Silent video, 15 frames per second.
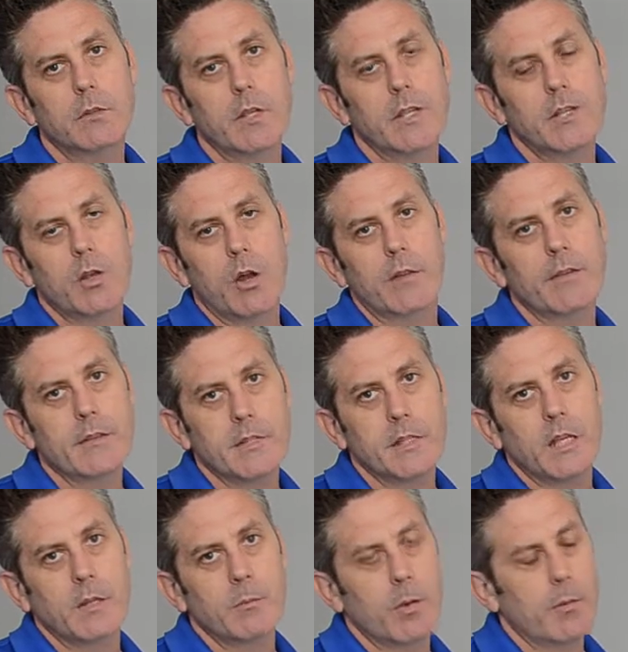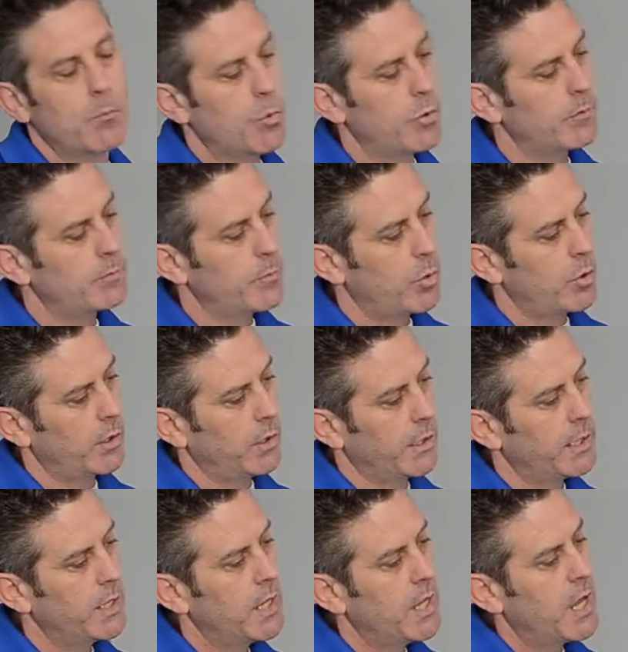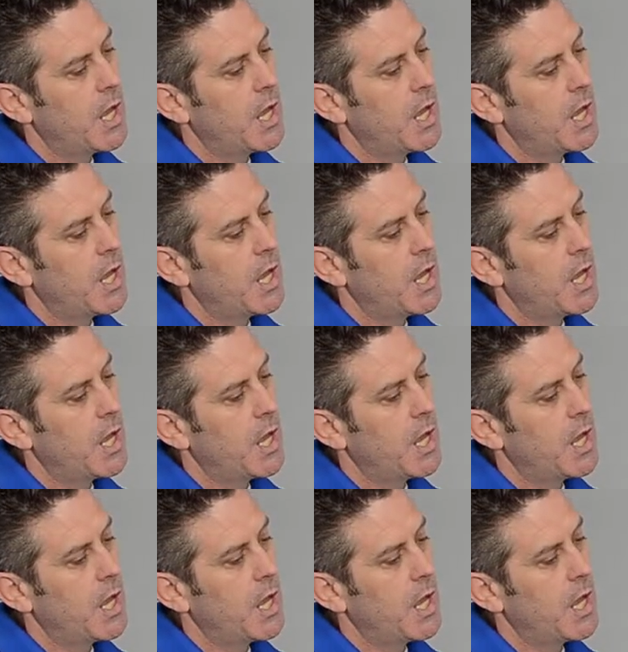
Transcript: is on the scene, but more importantly,